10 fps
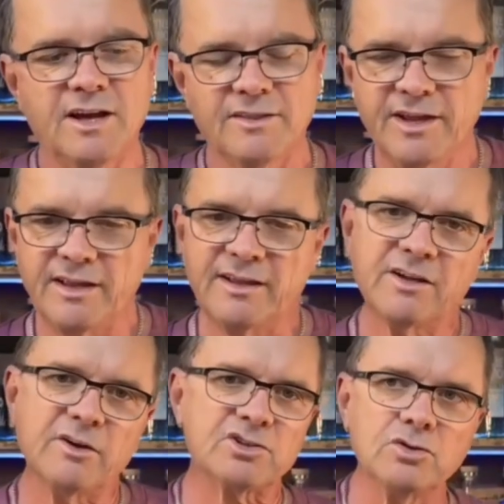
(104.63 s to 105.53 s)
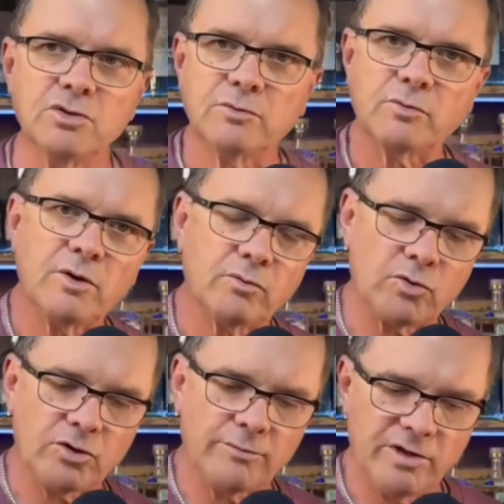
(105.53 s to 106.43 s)
It goes through the
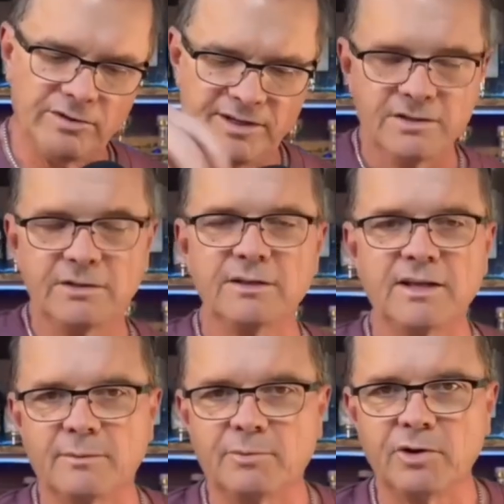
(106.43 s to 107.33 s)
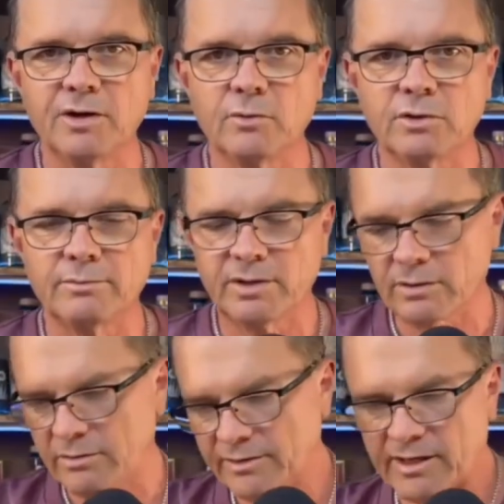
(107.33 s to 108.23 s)
roller mill and they got to put it in a
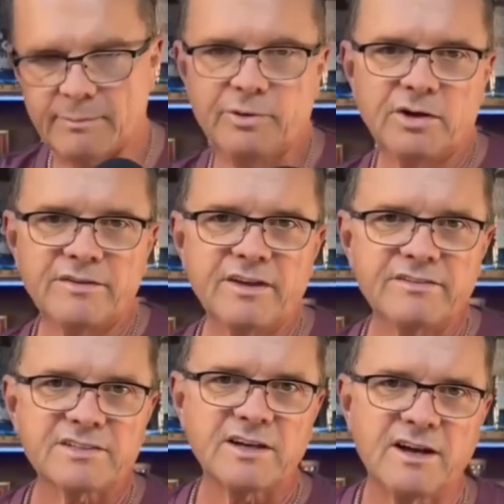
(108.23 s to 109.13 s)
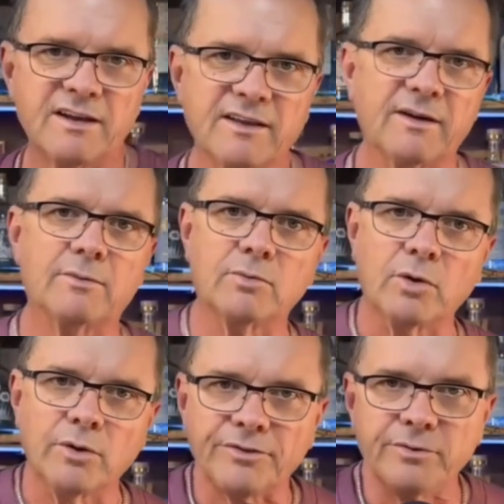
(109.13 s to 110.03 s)
wheelbarrow. They got to put it on the other side. They got to
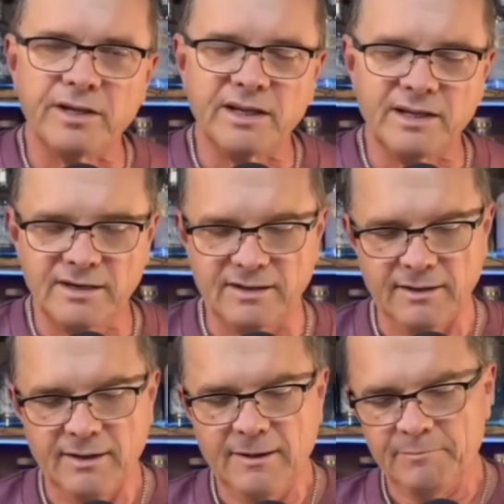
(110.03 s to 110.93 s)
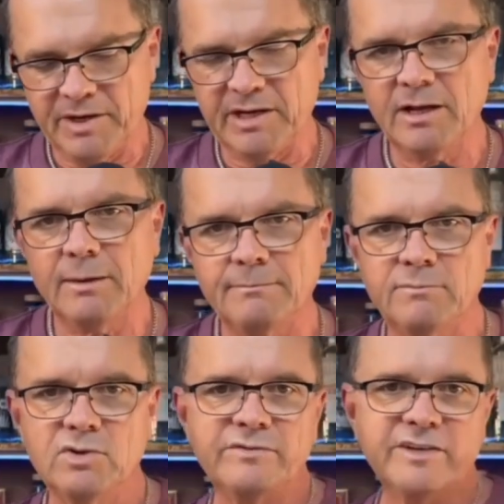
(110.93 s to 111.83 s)
roll it through again, pick it up,
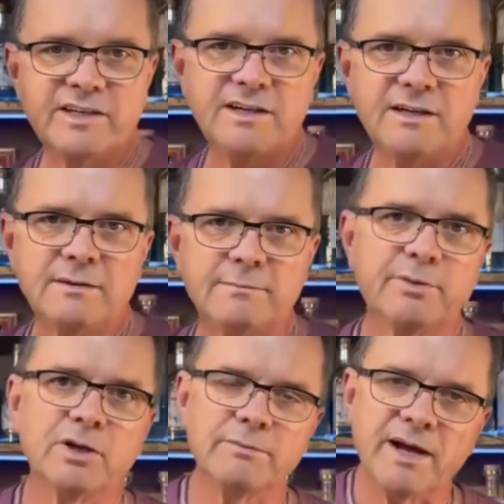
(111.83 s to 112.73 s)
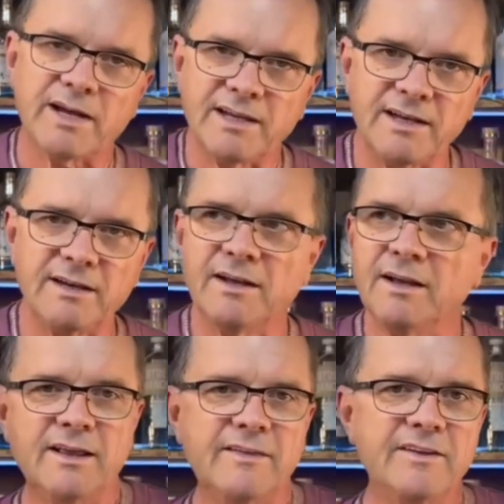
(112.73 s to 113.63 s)
move it again, put it back in.
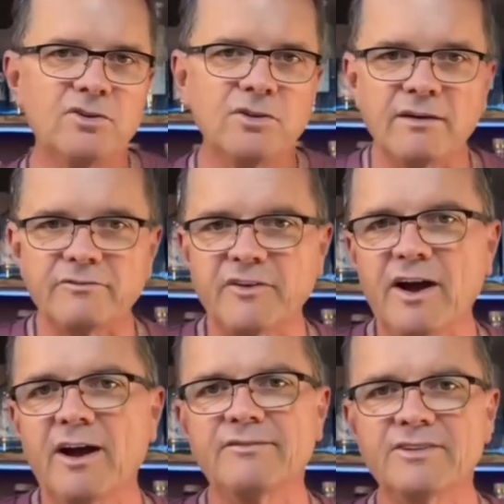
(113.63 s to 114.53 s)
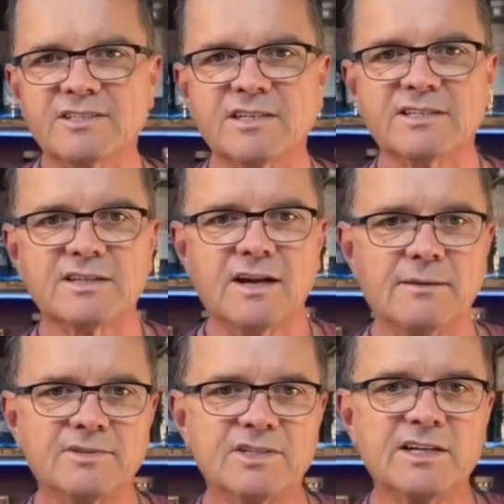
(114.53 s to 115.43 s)
And they do that 5 and 6
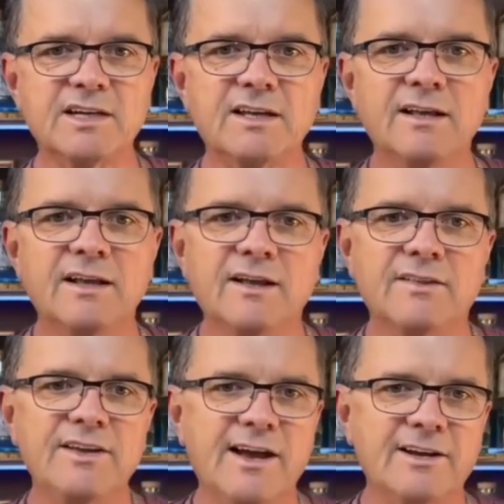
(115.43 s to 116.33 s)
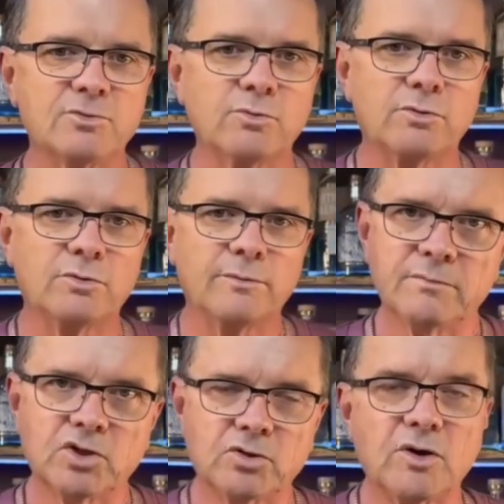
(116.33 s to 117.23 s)
times to get the actual
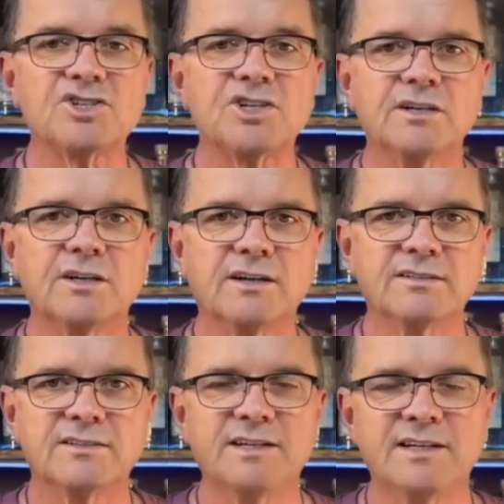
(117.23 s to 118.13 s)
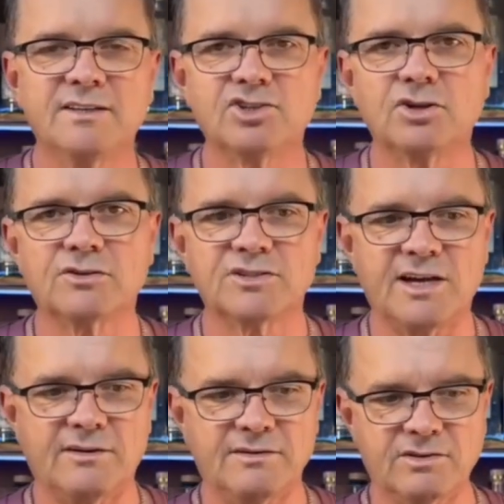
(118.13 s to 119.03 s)
crushing done to get the sugars
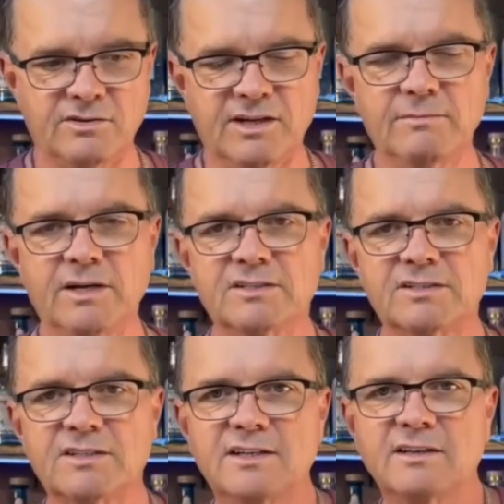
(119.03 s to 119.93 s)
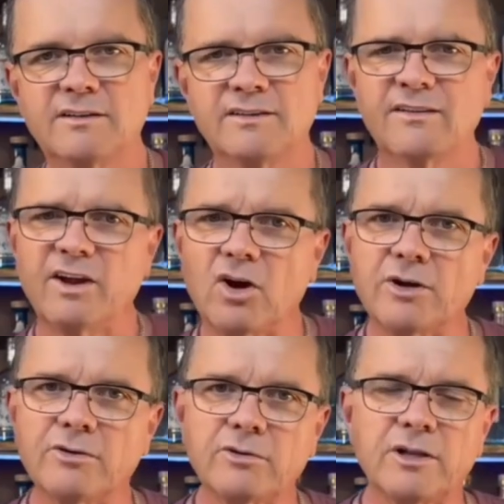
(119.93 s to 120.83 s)
out so they can make this tequila. They've got an
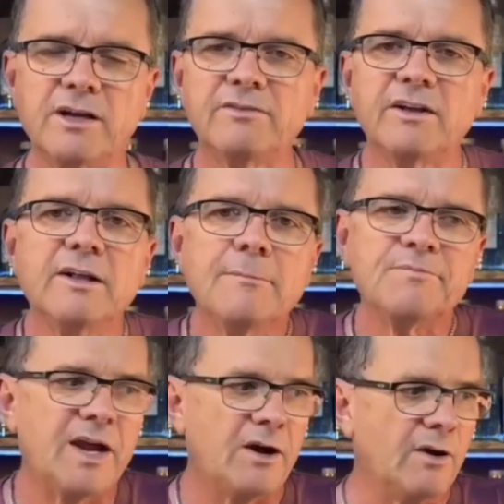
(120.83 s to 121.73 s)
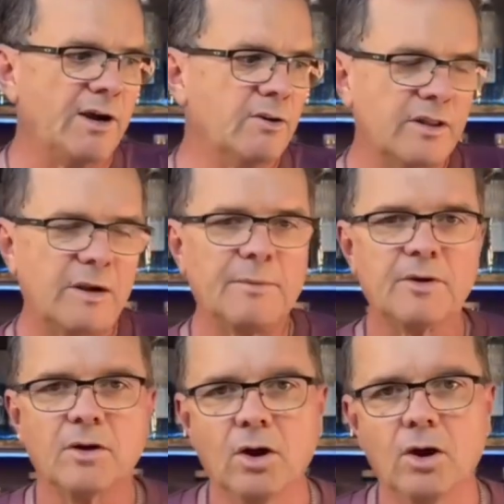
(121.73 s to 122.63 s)
autoclave. Now, I know a lot of
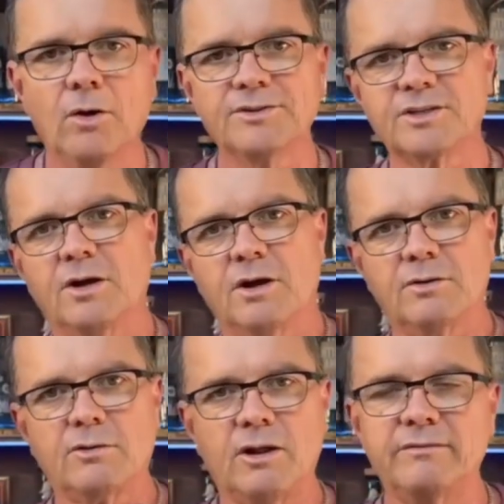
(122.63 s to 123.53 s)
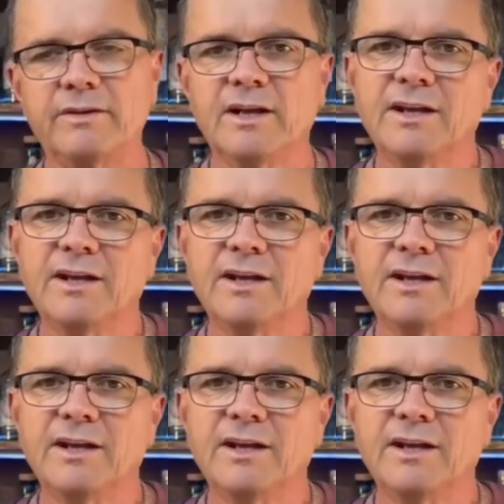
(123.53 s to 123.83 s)
people go, oh, it's an autoclave.